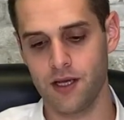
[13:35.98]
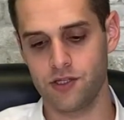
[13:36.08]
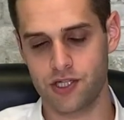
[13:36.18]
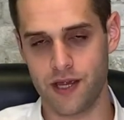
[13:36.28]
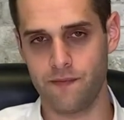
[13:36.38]

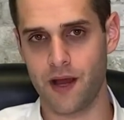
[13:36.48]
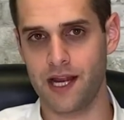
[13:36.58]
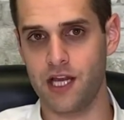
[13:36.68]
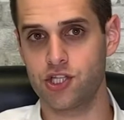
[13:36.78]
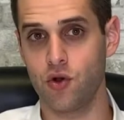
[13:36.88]
Just keep in
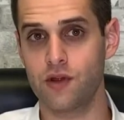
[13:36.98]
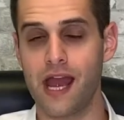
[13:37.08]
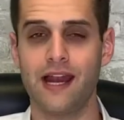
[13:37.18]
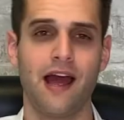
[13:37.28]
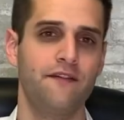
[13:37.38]
mind, it's
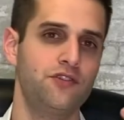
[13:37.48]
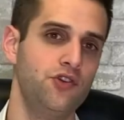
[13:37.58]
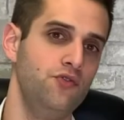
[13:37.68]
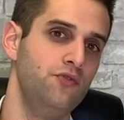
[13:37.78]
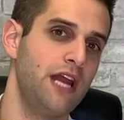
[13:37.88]
okay to have
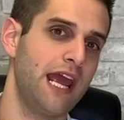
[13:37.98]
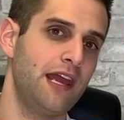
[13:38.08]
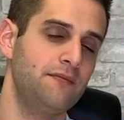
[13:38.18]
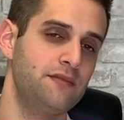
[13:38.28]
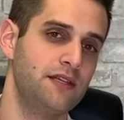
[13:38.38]
two
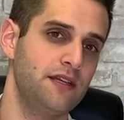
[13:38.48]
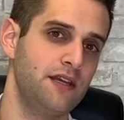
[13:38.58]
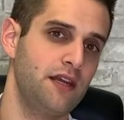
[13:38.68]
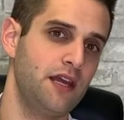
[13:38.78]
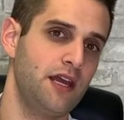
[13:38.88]
names
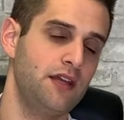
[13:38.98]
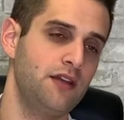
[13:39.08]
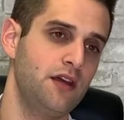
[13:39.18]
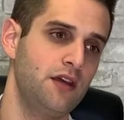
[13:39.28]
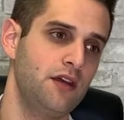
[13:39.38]

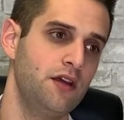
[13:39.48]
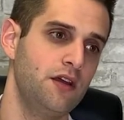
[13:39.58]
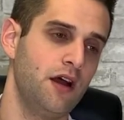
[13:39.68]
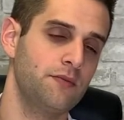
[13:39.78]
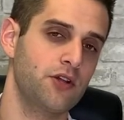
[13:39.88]
in,
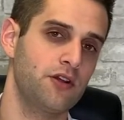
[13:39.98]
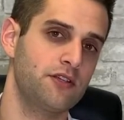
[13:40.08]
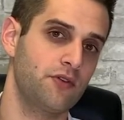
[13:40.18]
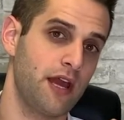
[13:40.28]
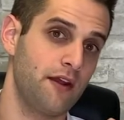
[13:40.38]
I'm sorry, it's
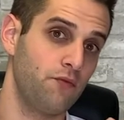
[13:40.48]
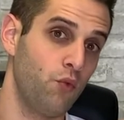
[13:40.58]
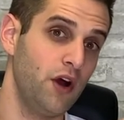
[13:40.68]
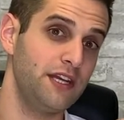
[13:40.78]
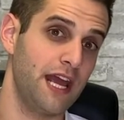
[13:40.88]
okay to have
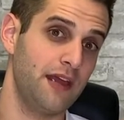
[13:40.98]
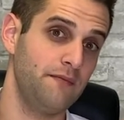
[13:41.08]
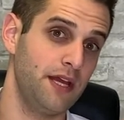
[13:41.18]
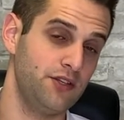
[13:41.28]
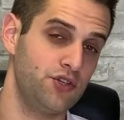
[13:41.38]
one
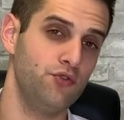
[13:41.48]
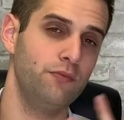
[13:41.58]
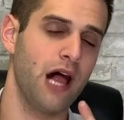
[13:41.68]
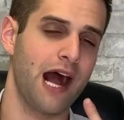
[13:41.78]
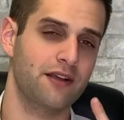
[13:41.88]
name in two
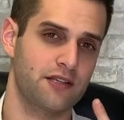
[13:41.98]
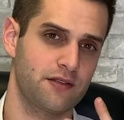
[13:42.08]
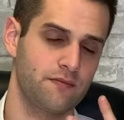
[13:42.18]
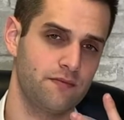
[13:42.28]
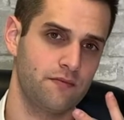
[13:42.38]
blocks,
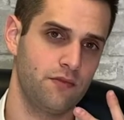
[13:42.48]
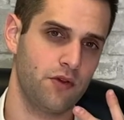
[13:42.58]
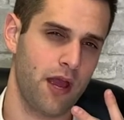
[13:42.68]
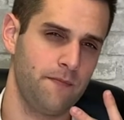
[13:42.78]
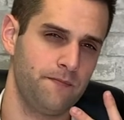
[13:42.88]

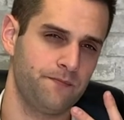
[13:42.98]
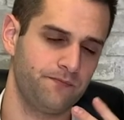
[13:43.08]
okay?